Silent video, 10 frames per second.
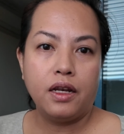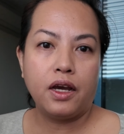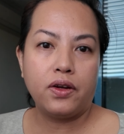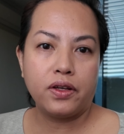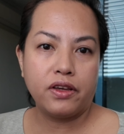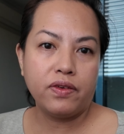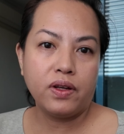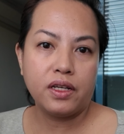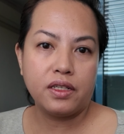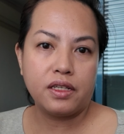Now, to give you
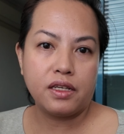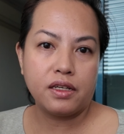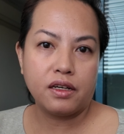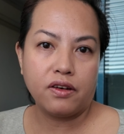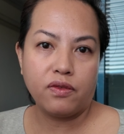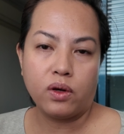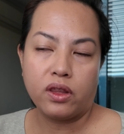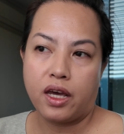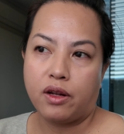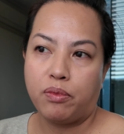an idea of
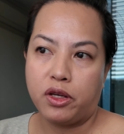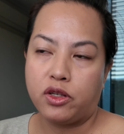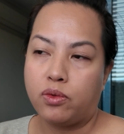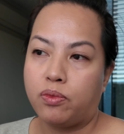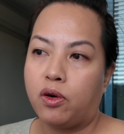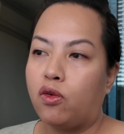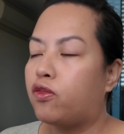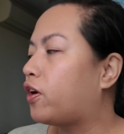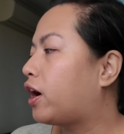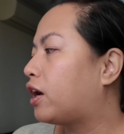what that picture
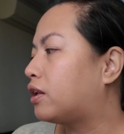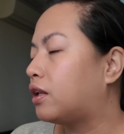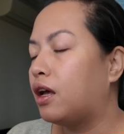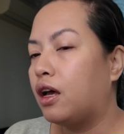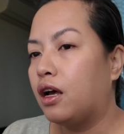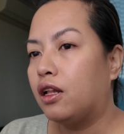profile